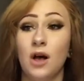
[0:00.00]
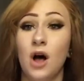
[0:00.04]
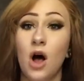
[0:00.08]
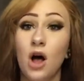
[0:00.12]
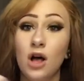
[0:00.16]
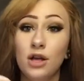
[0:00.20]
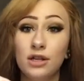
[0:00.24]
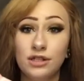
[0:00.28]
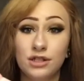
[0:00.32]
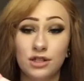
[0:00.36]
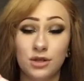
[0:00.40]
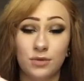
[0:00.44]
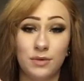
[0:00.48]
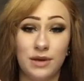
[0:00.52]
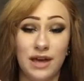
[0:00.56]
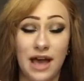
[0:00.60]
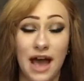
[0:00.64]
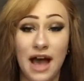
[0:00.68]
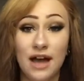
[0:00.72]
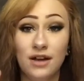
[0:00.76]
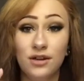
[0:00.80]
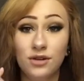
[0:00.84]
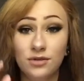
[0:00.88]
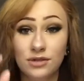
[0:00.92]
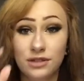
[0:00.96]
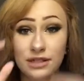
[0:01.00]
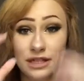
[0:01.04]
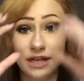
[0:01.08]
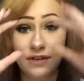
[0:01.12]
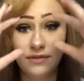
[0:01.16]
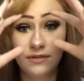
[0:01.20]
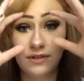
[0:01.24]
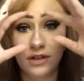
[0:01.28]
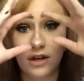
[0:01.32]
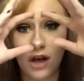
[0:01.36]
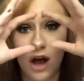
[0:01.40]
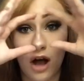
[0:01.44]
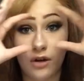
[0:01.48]
Also, we had no
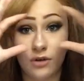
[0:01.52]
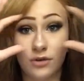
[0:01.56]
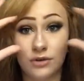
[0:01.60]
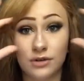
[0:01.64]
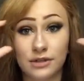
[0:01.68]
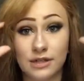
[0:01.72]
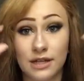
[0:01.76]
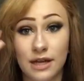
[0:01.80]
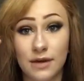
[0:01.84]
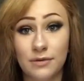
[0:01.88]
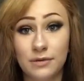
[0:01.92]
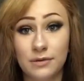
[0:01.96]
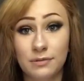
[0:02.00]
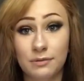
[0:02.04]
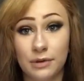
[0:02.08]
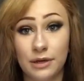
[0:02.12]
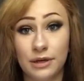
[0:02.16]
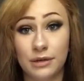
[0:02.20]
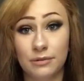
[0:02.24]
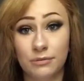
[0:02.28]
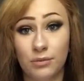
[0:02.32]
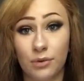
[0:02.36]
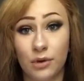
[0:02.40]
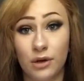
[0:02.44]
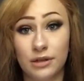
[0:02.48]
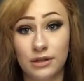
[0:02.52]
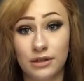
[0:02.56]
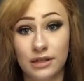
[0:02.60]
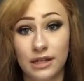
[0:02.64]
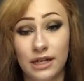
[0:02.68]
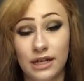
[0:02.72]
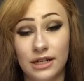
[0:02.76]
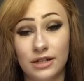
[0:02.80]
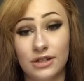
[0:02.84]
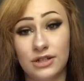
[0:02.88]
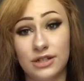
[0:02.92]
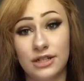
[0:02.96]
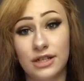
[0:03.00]
safety goggles. That was pretty important
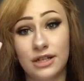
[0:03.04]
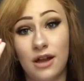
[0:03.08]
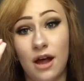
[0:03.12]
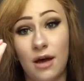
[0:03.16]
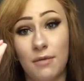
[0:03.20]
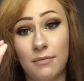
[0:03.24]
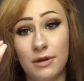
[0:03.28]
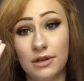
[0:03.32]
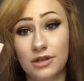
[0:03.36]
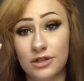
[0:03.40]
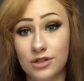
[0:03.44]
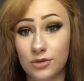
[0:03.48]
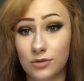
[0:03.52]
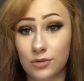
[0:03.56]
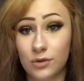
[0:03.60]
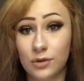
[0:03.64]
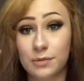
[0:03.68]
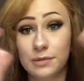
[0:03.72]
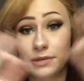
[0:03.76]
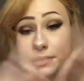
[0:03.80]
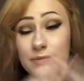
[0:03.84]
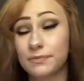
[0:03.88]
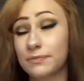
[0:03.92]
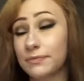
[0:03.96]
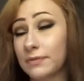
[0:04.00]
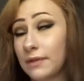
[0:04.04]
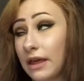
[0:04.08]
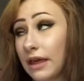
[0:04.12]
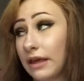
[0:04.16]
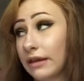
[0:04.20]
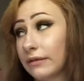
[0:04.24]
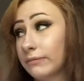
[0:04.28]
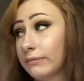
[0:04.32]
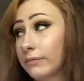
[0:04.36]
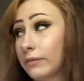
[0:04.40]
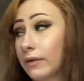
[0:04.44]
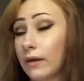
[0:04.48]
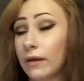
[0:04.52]
that I just did not mention. Whoops. Meh.
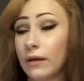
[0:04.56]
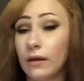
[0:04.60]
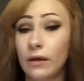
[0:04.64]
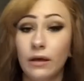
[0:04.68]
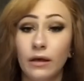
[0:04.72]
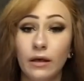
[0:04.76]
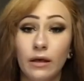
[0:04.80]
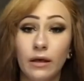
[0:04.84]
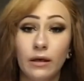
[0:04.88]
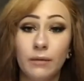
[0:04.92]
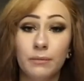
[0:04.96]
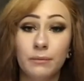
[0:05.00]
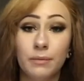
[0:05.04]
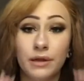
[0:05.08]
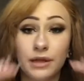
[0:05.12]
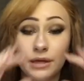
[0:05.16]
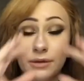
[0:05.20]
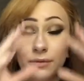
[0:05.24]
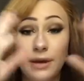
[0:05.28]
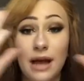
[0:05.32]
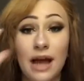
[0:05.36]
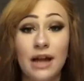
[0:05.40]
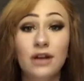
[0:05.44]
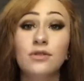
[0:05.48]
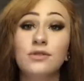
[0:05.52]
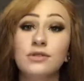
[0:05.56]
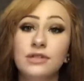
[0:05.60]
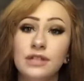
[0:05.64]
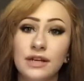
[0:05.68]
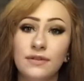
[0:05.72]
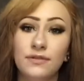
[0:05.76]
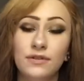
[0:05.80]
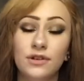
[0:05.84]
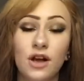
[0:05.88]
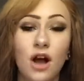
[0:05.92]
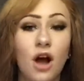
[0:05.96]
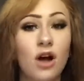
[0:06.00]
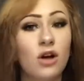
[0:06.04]
But like, we had no
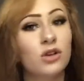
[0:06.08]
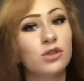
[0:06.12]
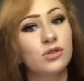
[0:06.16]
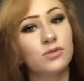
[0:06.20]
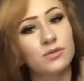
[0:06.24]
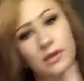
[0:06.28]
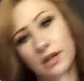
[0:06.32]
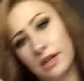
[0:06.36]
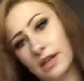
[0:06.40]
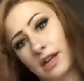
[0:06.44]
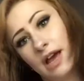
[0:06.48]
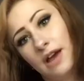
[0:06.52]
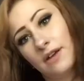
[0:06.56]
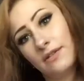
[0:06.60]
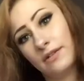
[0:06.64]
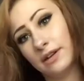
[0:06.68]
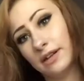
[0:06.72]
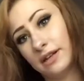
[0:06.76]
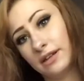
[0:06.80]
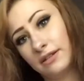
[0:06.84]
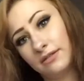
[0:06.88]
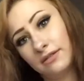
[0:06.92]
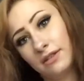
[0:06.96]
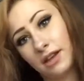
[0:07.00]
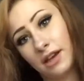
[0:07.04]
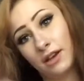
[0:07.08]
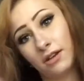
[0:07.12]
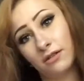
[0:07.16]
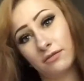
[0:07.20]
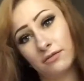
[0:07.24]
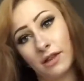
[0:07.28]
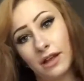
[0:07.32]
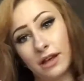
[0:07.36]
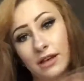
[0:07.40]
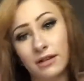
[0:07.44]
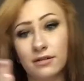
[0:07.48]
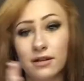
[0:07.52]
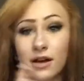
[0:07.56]
safety goggles. We didn't have anything
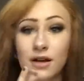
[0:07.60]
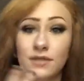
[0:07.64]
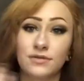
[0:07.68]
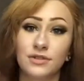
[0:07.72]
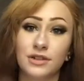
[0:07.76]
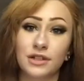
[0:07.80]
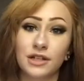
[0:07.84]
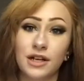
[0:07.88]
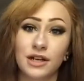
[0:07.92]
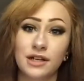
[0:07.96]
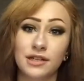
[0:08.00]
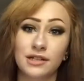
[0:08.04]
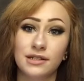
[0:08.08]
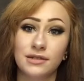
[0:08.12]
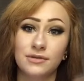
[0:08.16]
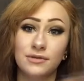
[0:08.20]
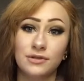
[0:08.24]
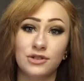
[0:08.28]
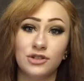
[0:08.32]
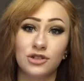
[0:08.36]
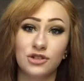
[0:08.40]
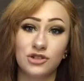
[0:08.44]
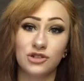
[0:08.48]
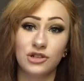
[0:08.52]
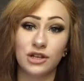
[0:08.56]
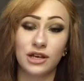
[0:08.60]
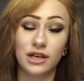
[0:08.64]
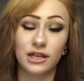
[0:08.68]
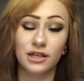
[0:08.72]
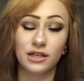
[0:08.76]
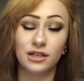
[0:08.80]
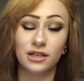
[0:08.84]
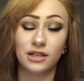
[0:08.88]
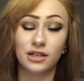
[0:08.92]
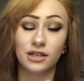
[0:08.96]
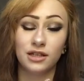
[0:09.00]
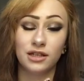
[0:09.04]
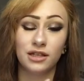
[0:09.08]
like covering us. It was just like,
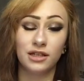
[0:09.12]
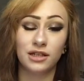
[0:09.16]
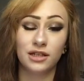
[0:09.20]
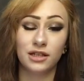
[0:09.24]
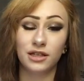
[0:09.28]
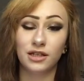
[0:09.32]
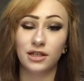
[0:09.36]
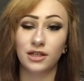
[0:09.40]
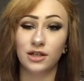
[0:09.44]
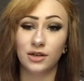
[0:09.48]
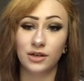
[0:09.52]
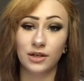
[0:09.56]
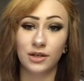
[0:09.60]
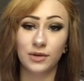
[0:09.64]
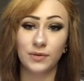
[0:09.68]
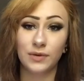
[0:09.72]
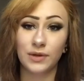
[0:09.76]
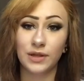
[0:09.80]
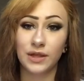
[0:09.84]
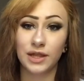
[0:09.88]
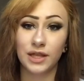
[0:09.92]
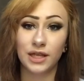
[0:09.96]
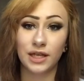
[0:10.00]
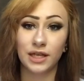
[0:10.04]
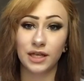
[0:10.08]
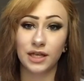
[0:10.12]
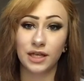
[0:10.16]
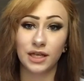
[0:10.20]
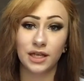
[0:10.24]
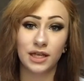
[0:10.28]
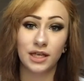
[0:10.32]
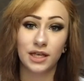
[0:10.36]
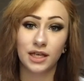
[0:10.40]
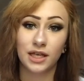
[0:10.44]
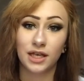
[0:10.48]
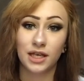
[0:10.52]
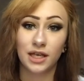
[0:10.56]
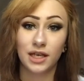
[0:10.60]
you know, you wouldn't think
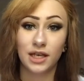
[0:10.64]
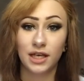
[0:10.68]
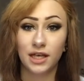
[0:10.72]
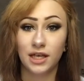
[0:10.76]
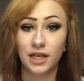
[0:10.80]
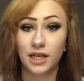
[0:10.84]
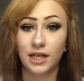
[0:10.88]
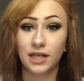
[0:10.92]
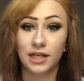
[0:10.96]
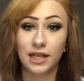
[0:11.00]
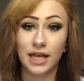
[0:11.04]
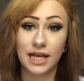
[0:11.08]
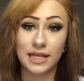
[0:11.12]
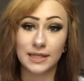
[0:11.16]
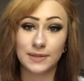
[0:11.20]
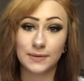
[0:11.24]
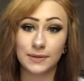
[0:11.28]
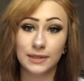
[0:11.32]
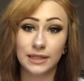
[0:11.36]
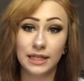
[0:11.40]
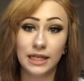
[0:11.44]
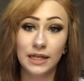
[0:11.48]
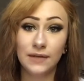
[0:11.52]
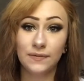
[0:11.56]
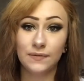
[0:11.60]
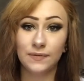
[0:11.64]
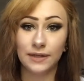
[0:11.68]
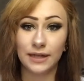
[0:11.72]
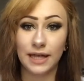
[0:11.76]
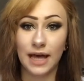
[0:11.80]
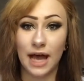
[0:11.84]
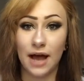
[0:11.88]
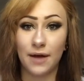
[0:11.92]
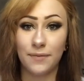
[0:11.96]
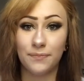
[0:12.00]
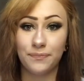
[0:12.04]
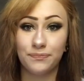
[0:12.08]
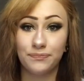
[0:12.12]
your class would need it for
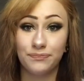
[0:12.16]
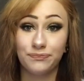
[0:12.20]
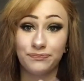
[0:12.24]
that.